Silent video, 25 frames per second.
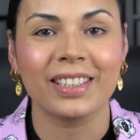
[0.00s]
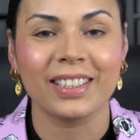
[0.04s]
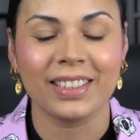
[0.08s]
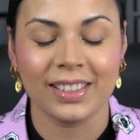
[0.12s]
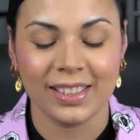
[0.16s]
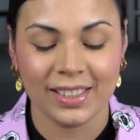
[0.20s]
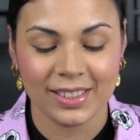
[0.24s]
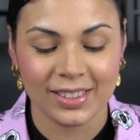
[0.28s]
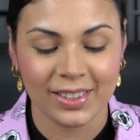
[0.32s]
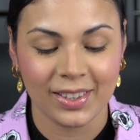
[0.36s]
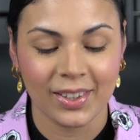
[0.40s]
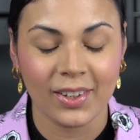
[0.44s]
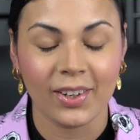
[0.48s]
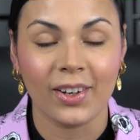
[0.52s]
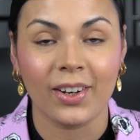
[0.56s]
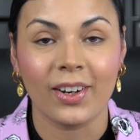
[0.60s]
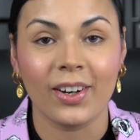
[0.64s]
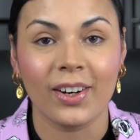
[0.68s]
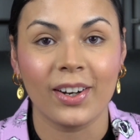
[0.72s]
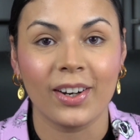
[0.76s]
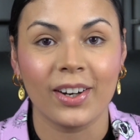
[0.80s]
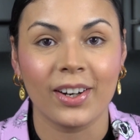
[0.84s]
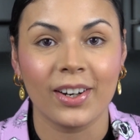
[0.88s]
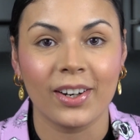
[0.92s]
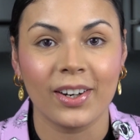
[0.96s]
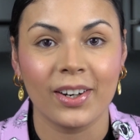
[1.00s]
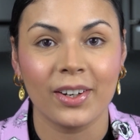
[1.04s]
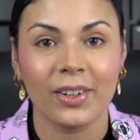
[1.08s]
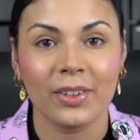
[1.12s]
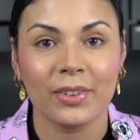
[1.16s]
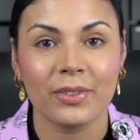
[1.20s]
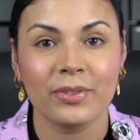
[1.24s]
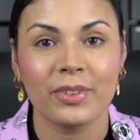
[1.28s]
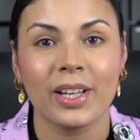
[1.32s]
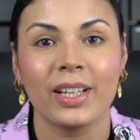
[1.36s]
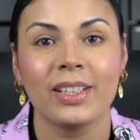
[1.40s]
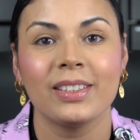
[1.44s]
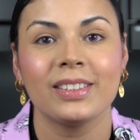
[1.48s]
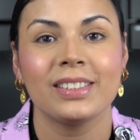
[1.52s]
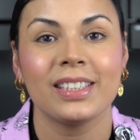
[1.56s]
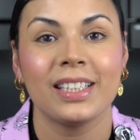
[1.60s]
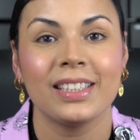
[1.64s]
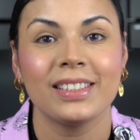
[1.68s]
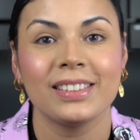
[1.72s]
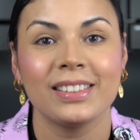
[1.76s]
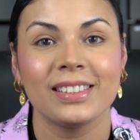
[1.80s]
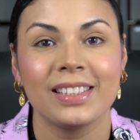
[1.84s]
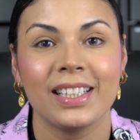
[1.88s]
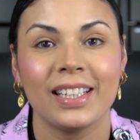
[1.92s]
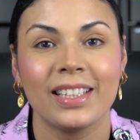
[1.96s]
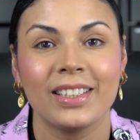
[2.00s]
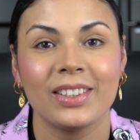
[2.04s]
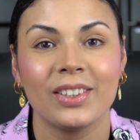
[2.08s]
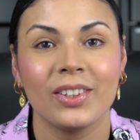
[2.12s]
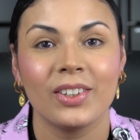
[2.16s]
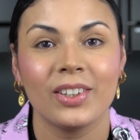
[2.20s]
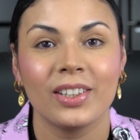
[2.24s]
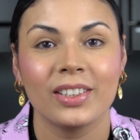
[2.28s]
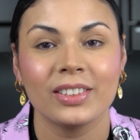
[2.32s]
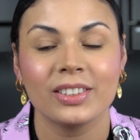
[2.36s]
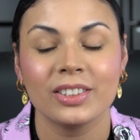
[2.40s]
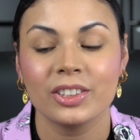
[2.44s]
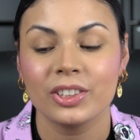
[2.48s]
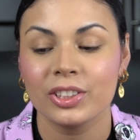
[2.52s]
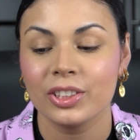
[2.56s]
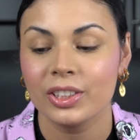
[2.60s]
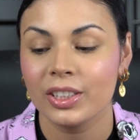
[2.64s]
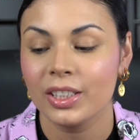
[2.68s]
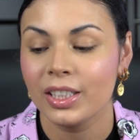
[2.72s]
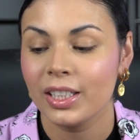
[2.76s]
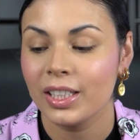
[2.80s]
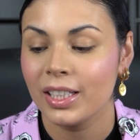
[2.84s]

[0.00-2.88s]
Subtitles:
is our Valentine's Day launch.